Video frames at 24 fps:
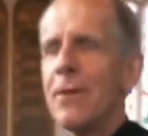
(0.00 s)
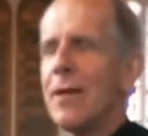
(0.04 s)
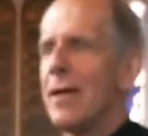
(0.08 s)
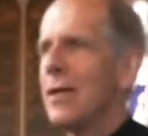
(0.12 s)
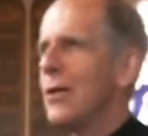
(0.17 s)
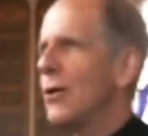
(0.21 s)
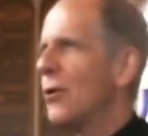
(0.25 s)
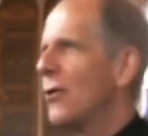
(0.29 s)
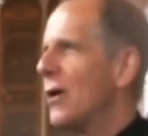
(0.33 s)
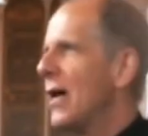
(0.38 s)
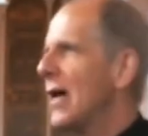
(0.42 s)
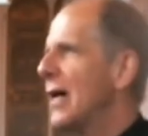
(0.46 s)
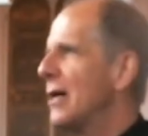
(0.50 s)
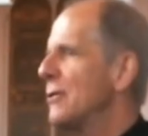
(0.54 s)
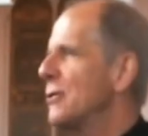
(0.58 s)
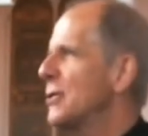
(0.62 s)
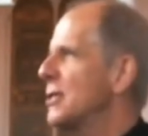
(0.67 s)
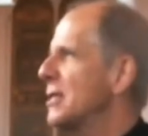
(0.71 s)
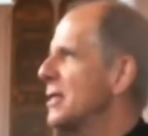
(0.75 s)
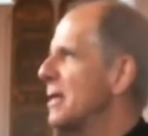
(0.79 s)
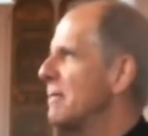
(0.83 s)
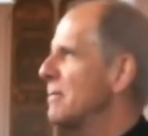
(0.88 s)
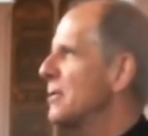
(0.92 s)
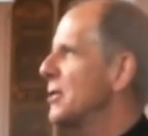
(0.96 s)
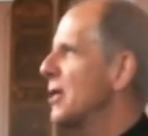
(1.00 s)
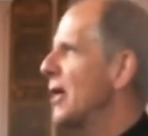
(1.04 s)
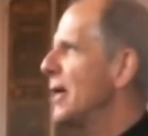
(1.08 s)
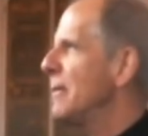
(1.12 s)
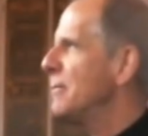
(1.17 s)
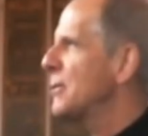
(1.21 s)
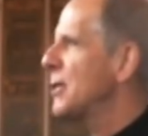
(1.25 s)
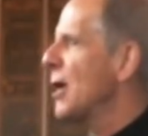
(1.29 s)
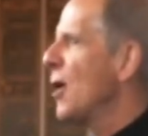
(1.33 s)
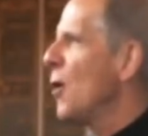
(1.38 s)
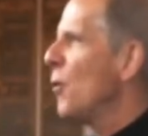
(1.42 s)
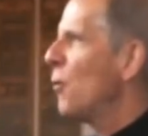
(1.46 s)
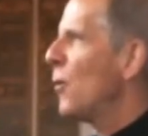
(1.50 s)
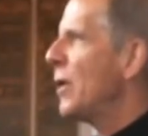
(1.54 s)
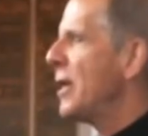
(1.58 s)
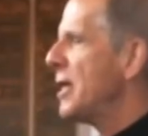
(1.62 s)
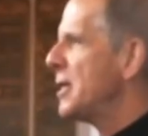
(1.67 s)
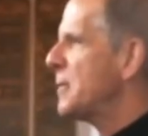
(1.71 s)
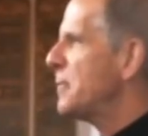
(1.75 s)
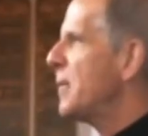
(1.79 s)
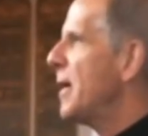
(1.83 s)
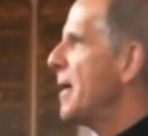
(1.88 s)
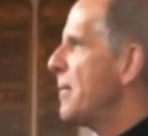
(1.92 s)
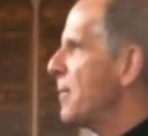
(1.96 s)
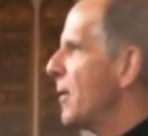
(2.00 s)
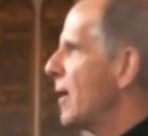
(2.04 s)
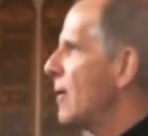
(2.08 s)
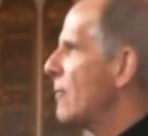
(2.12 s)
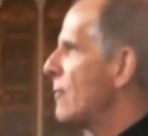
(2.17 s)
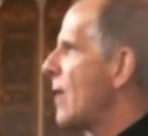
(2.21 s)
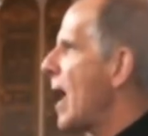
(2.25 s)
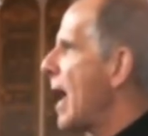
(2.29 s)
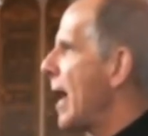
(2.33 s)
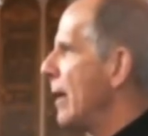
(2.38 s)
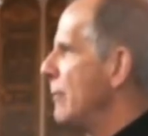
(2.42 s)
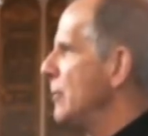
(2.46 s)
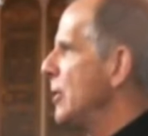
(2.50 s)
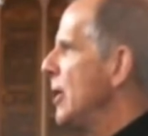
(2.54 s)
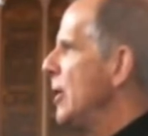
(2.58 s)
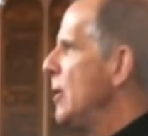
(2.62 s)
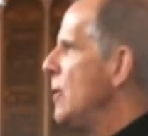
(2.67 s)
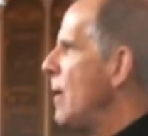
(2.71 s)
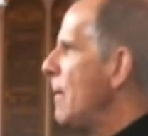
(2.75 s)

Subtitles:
in your house sometimes, when there's people around,